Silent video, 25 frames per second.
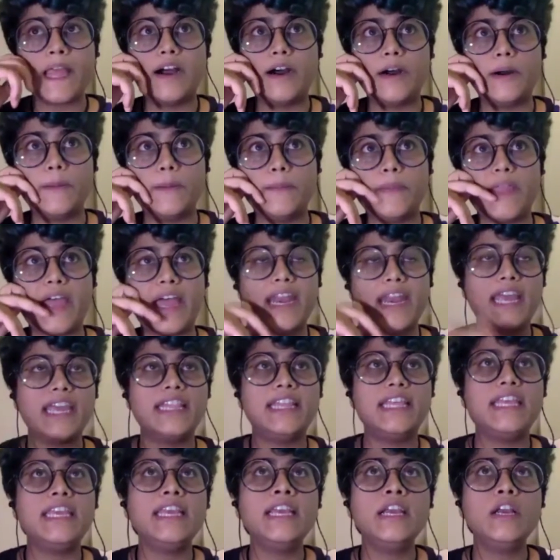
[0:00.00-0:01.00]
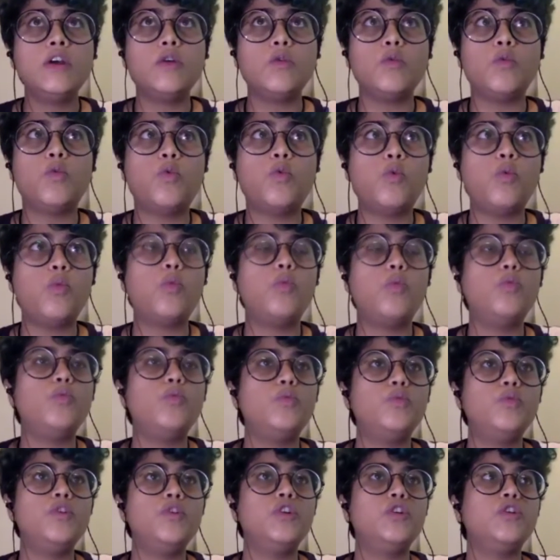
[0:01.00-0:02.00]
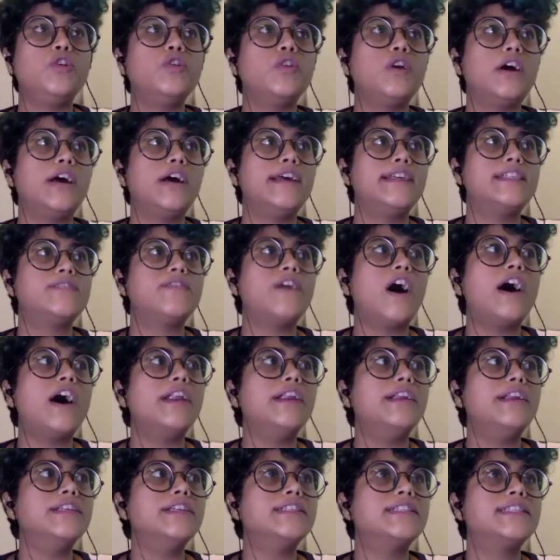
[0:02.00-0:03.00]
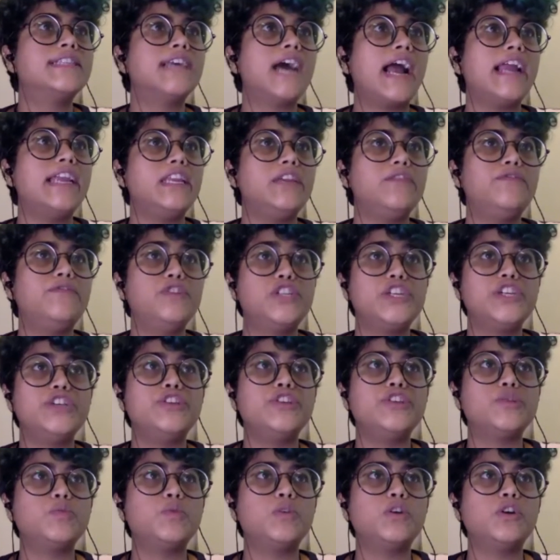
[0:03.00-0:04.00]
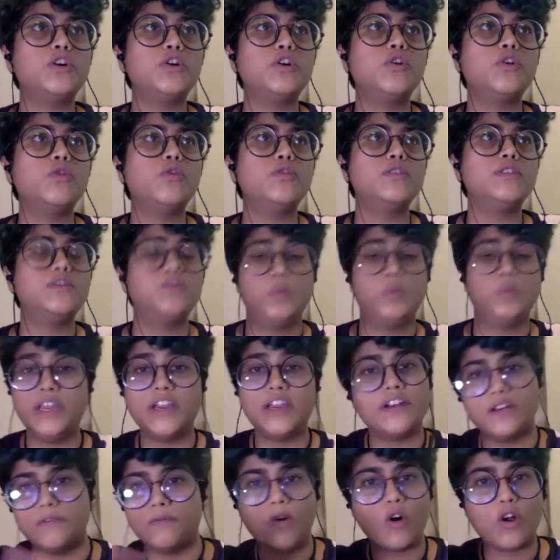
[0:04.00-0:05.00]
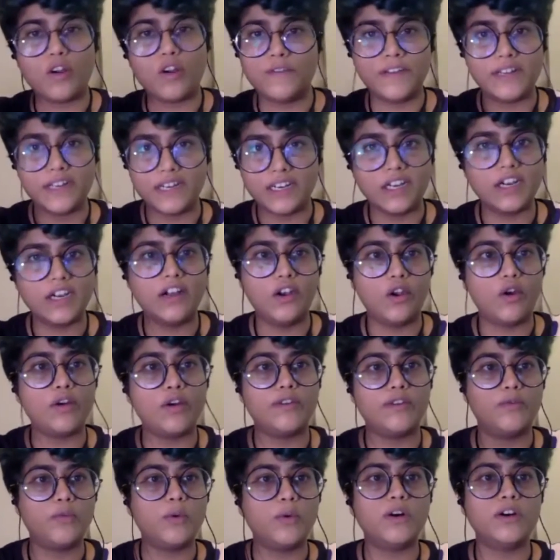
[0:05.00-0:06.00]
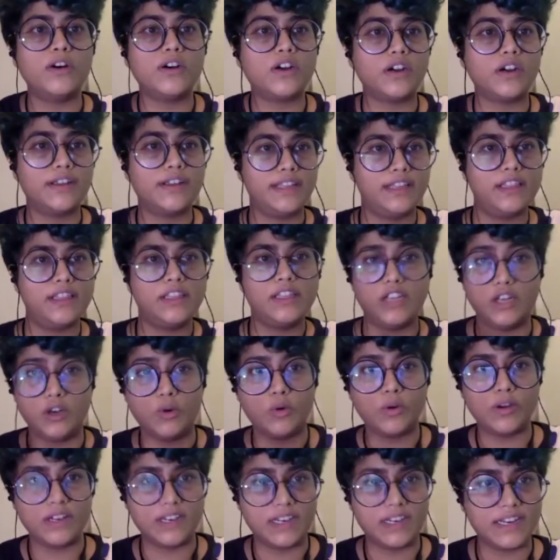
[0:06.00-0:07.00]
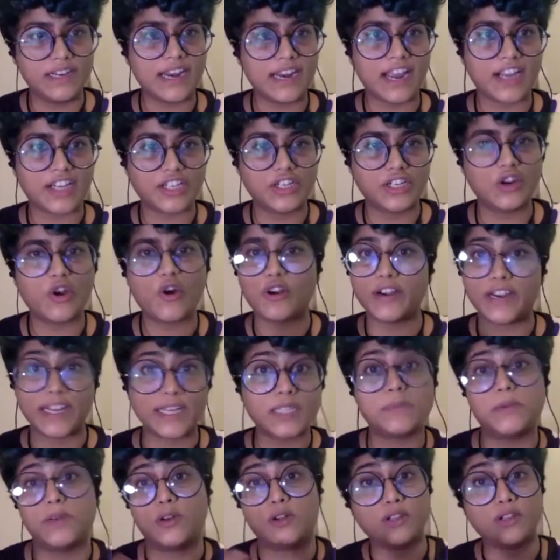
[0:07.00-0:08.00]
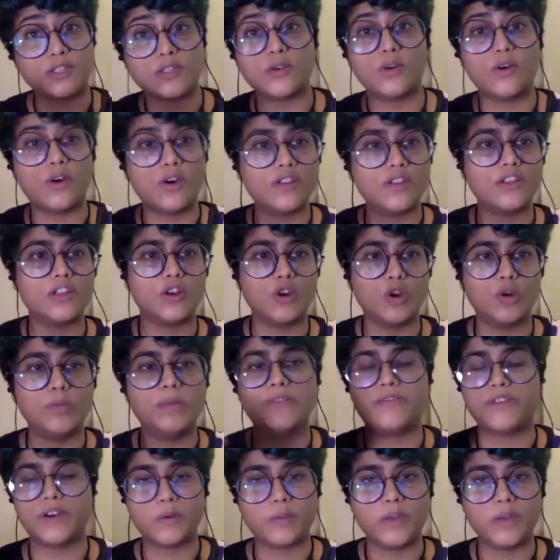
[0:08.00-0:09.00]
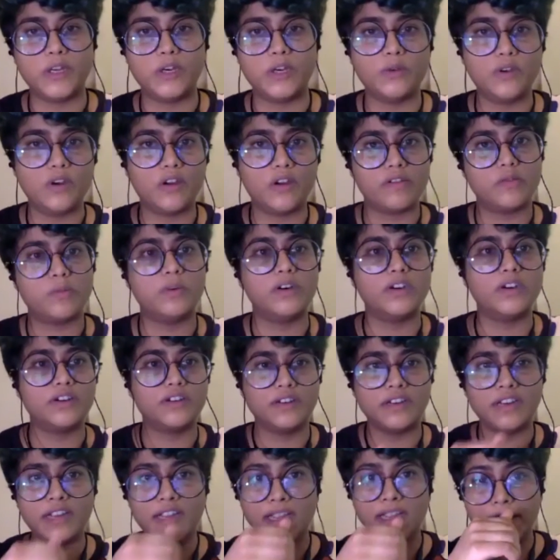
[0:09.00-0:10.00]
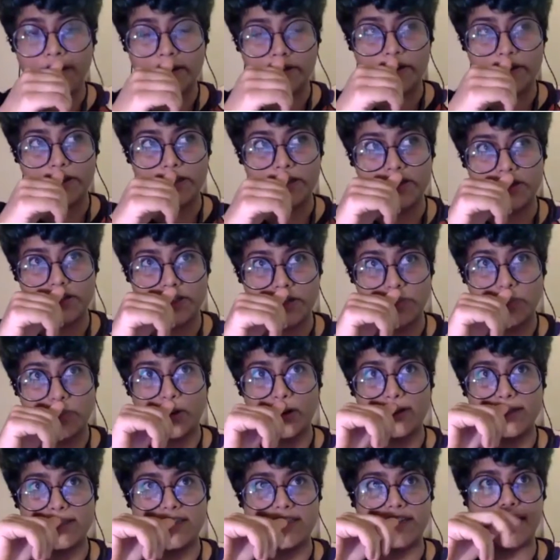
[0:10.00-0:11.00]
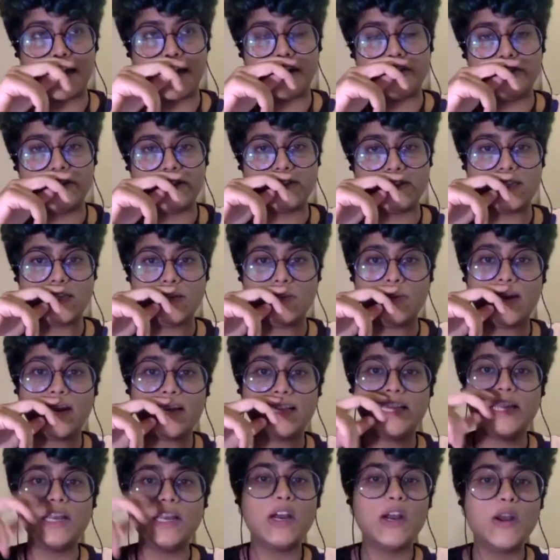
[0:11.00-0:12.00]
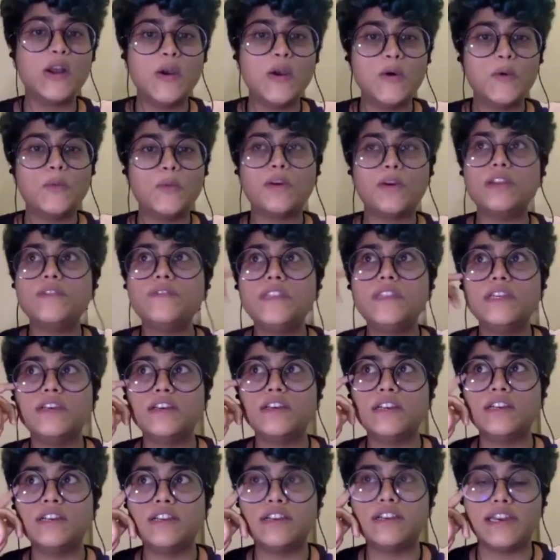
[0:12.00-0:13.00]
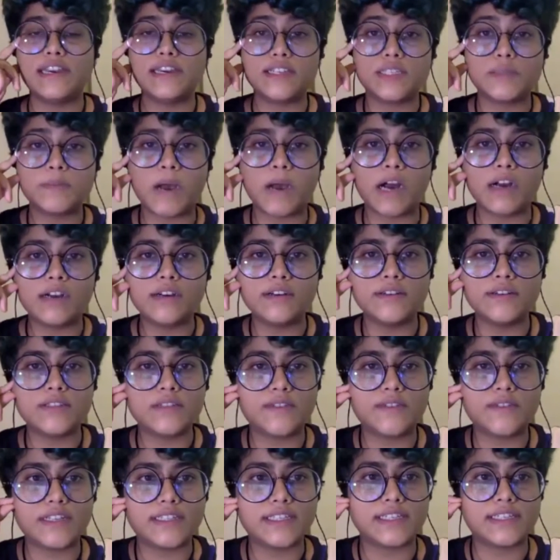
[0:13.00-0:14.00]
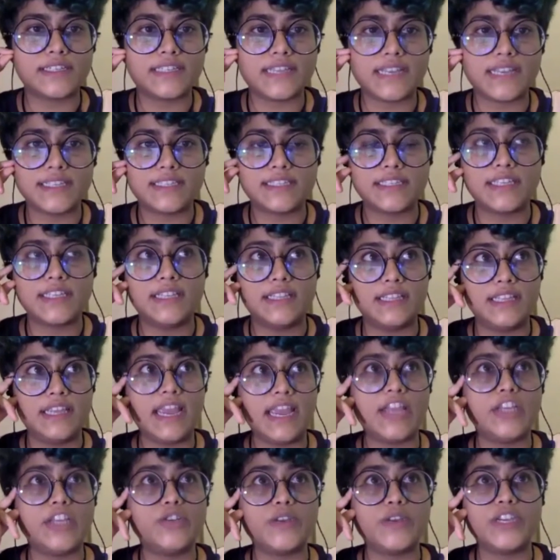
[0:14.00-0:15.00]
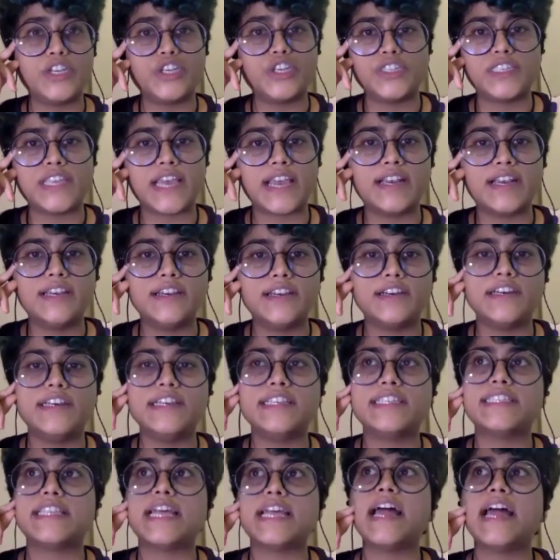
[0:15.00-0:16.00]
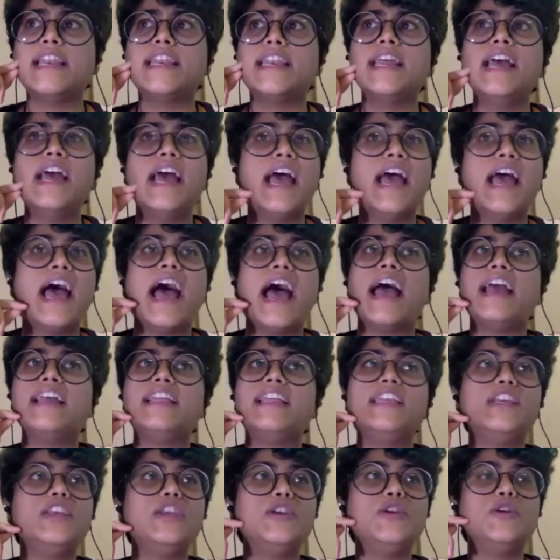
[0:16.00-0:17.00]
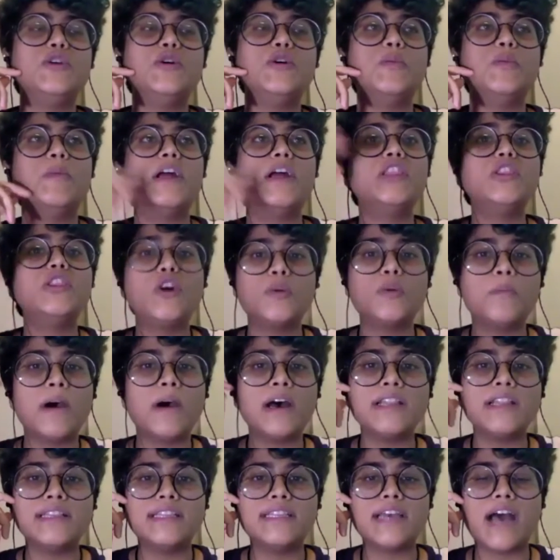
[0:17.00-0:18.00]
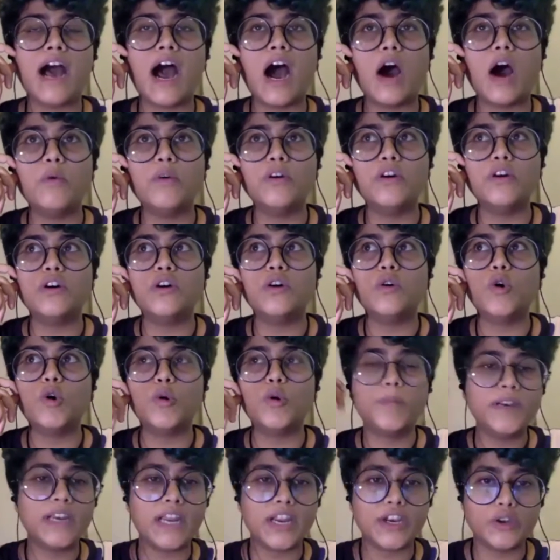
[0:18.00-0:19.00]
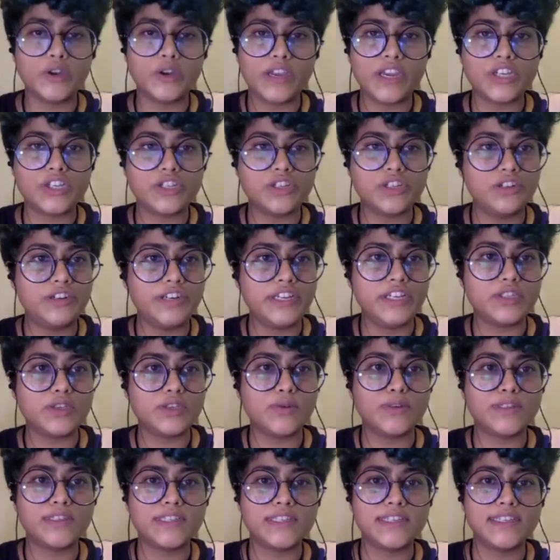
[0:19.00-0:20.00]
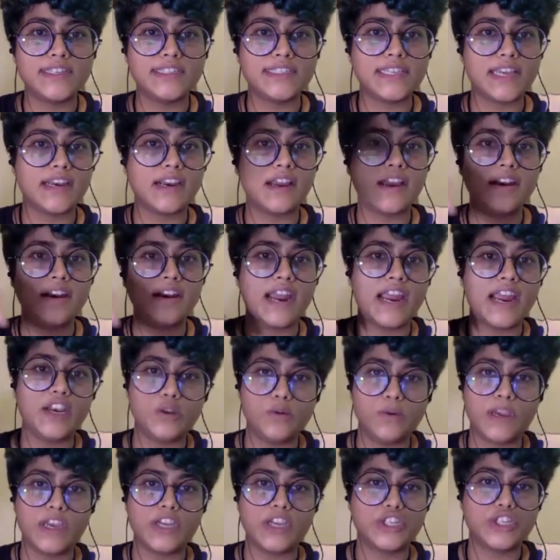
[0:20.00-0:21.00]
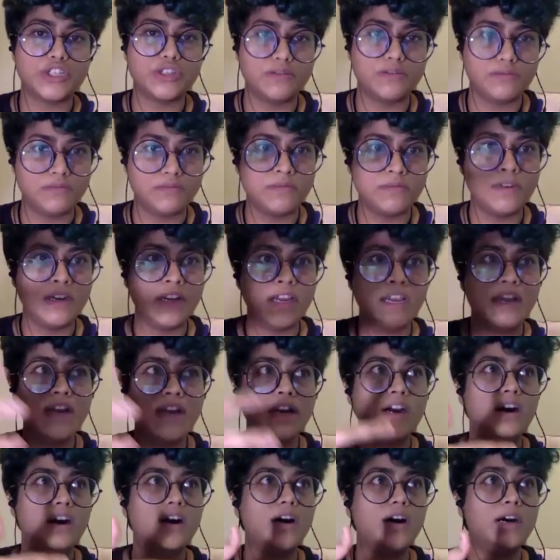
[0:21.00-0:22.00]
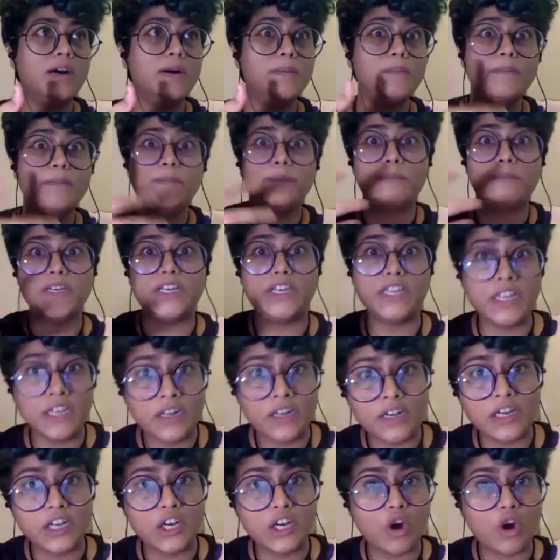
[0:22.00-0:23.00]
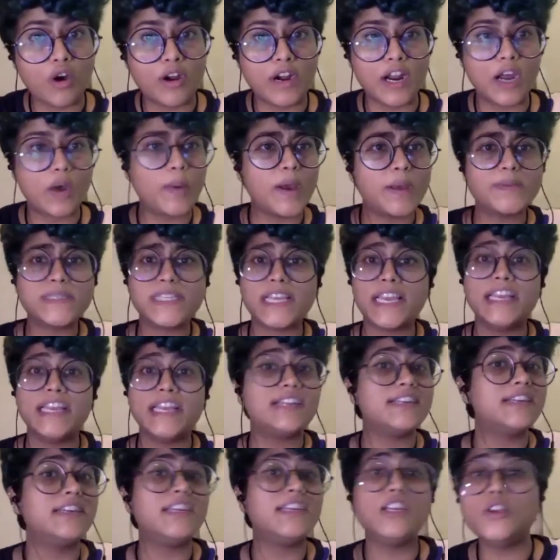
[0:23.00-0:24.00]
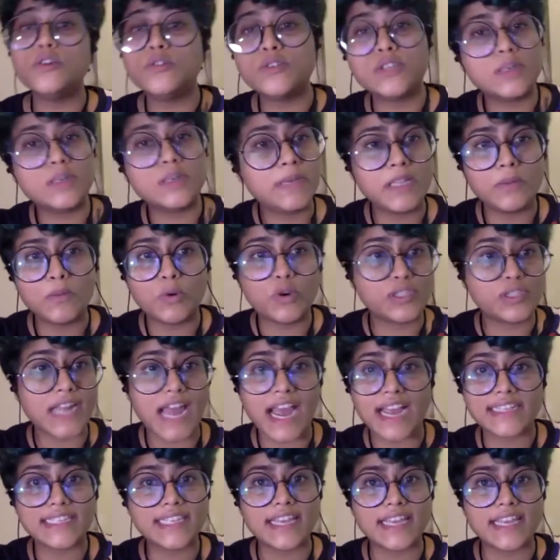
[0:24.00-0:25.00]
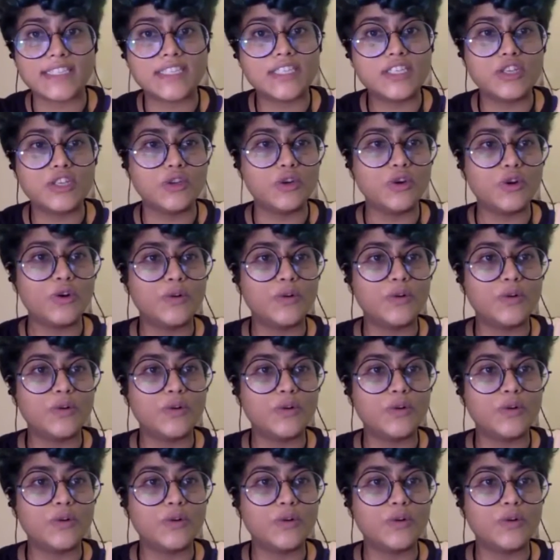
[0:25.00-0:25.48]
And I think, as far as IT for Change's work goes, we are involved in a lot of work in the local and national context, but also on the global front, we do a lot of work on research and policy advocacy. But I think one of the greatest markers of our success in the education sector is that I think, month on month, our open educational resources and our education material on our website continues to be the most accessed.